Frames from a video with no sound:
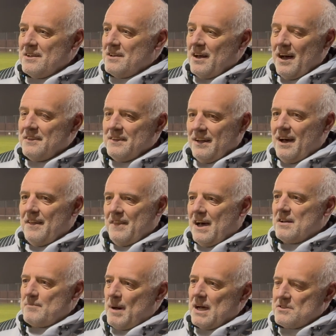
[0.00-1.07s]
And
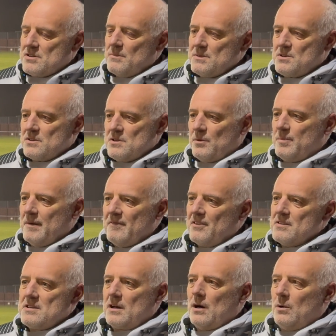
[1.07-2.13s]
that about sums us up in
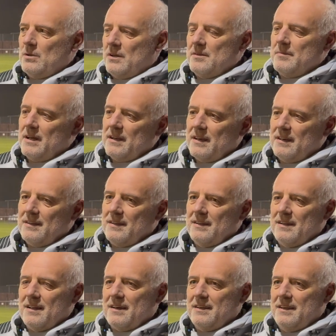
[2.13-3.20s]
front of goal at the minute.
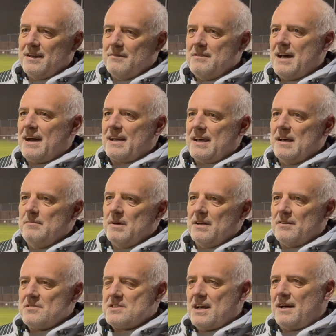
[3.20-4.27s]
And Nat came in
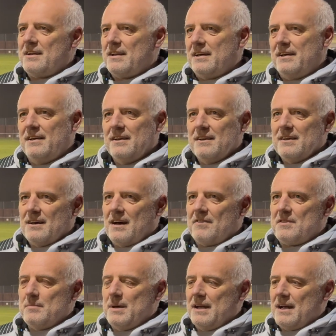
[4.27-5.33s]
on Saturday
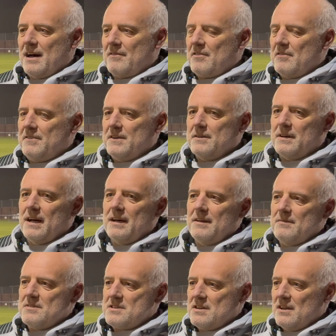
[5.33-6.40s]
after being out for a few
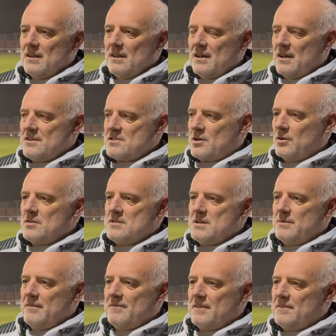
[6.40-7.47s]
games and scored
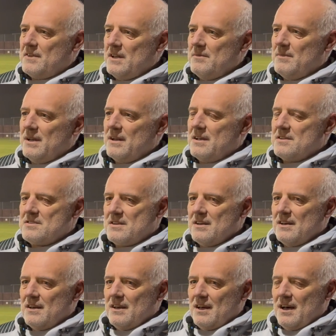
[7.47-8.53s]
2 in 15 minutes.
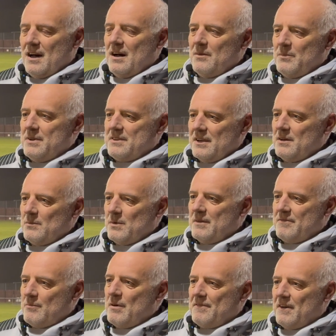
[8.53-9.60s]
And we think
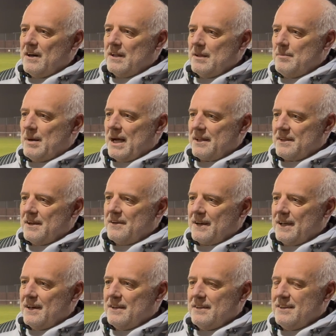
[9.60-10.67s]
we're finally back there
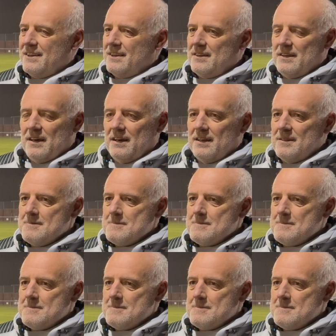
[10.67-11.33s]
again. And